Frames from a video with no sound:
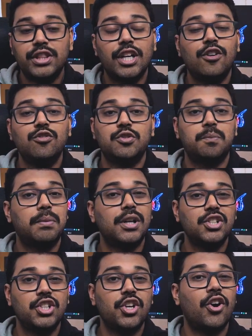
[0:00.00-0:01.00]
without
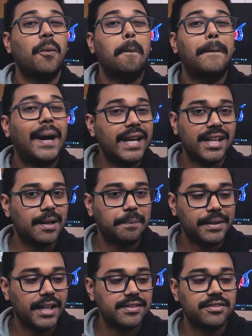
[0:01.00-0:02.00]
splurging on minor
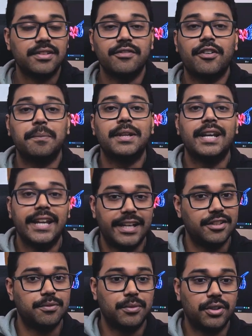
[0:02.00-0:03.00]
upgrades from the
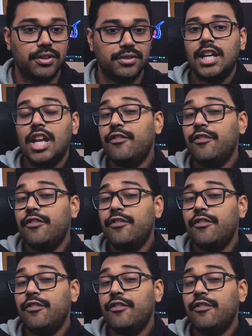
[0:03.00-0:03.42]
latest models.